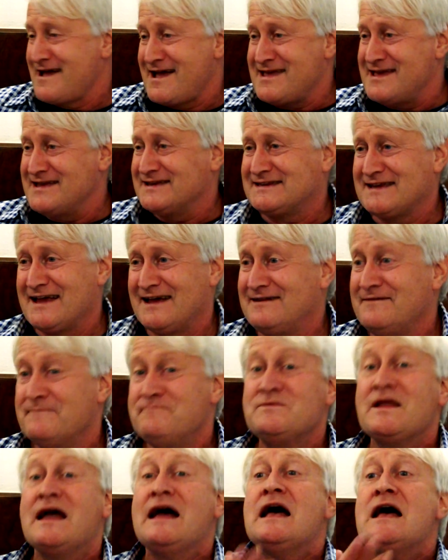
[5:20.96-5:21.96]
he
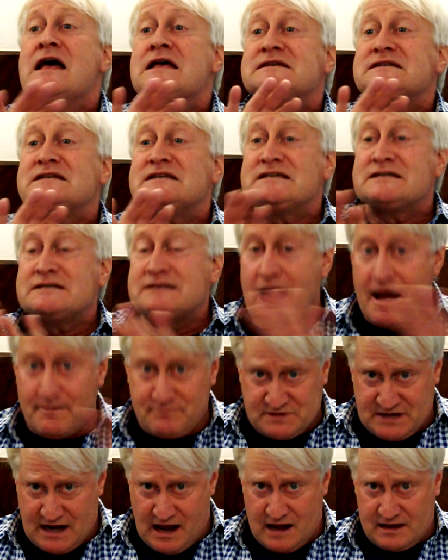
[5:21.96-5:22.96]
said,
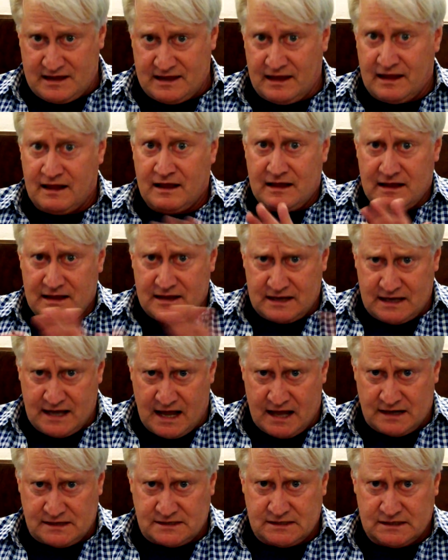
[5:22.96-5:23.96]
stop talking,
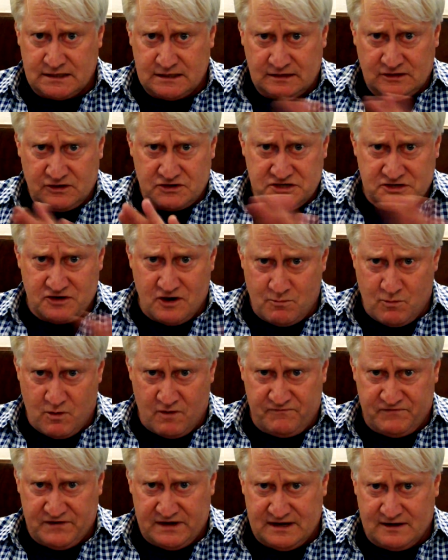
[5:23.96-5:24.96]
cut, there's no
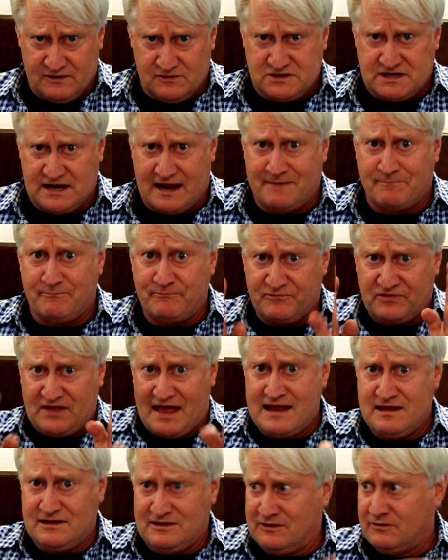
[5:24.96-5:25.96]
more videotape,
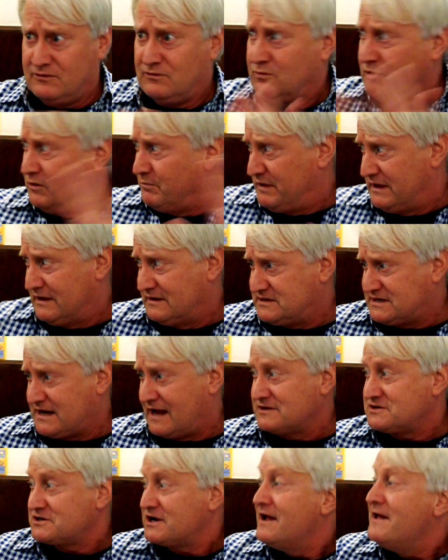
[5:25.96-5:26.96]
thank you, we'll be in
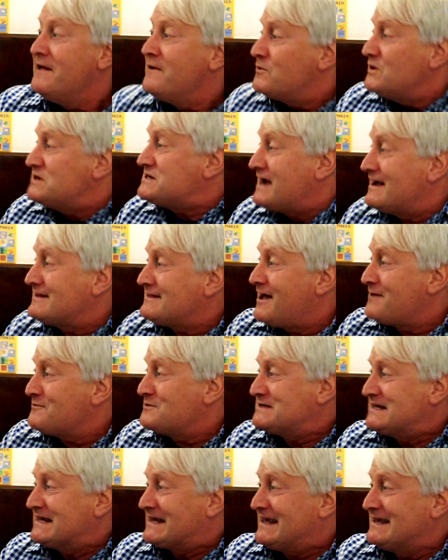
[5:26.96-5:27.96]
touch, which I thought
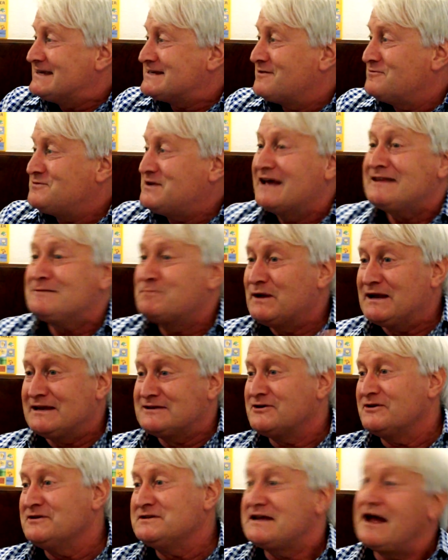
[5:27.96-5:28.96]
was the kiss of death, but
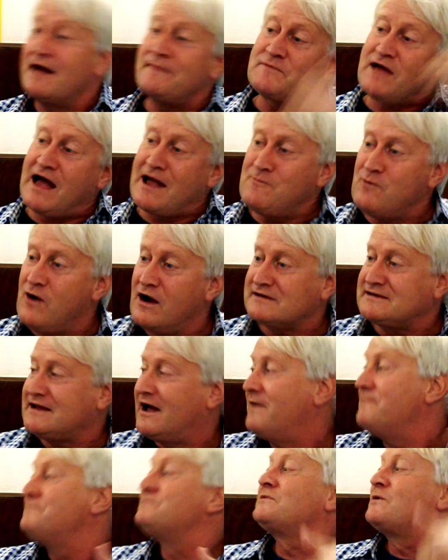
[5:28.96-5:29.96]
it turns out I walked
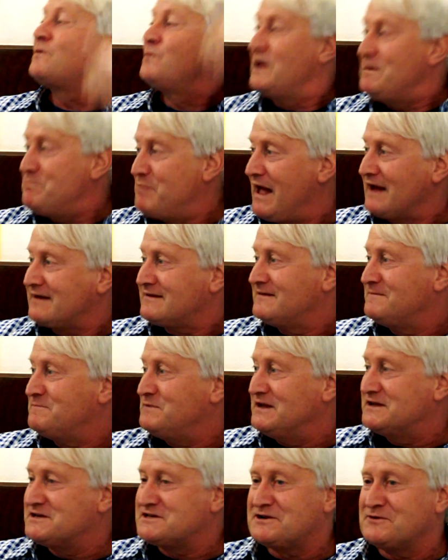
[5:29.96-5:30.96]
up, went back to the
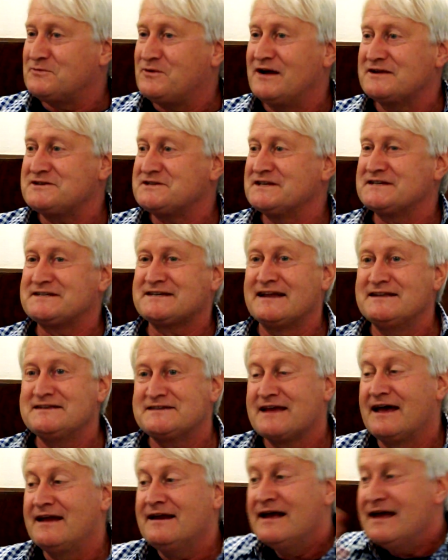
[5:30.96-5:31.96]
beach to watch the
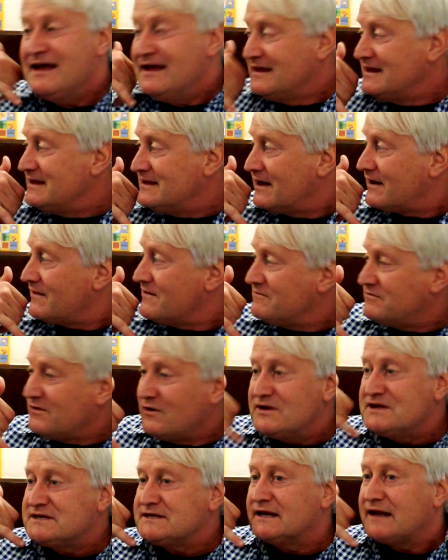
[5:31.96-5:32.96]
sunset. He got on the
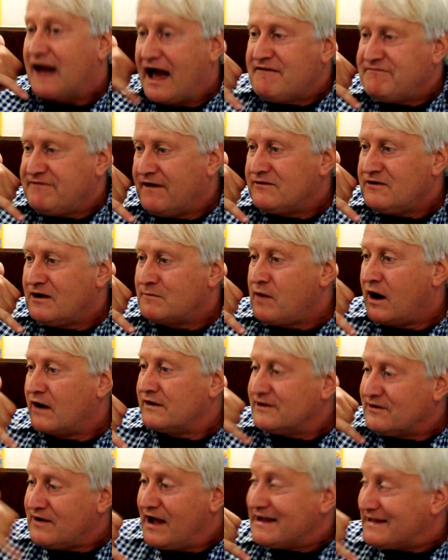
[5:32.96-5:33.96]
phone, he said, I found our
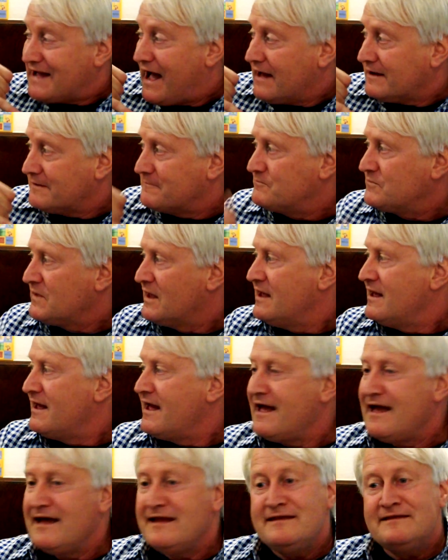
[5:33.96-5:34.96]
Mario, I got him.
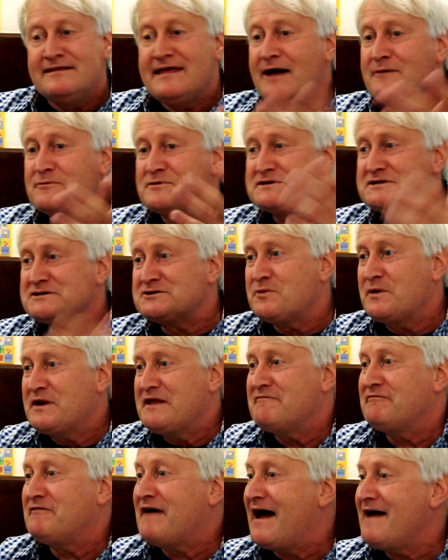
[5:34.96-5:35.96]
And that was
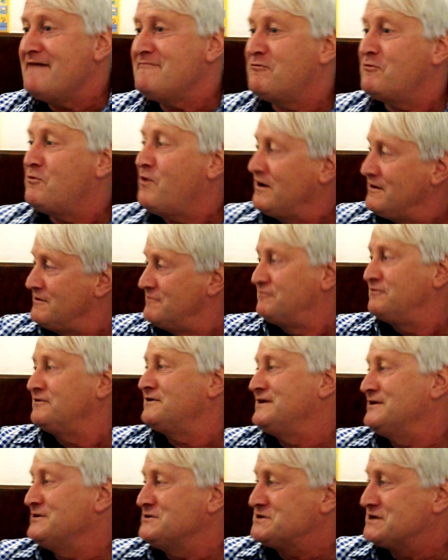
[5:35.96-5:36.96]
25 wonderful
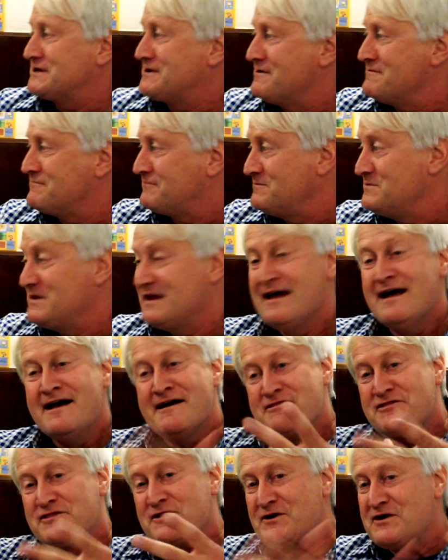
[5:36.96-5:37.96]
years ago for me.
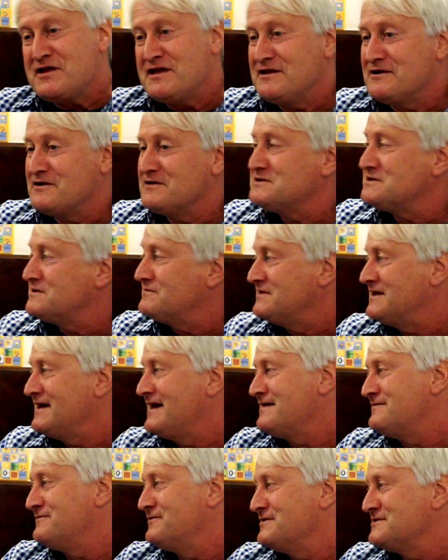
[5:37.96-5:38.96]
30 years of the
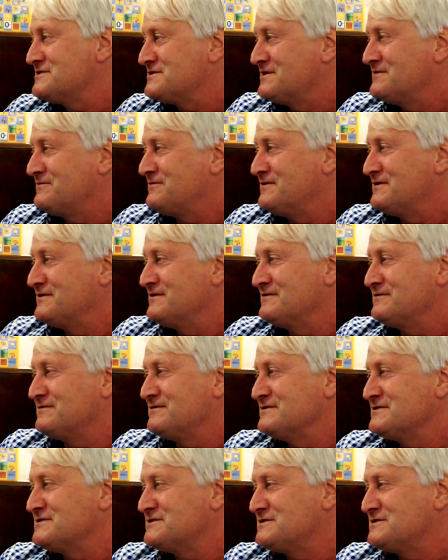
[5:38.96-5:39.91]
anniversary for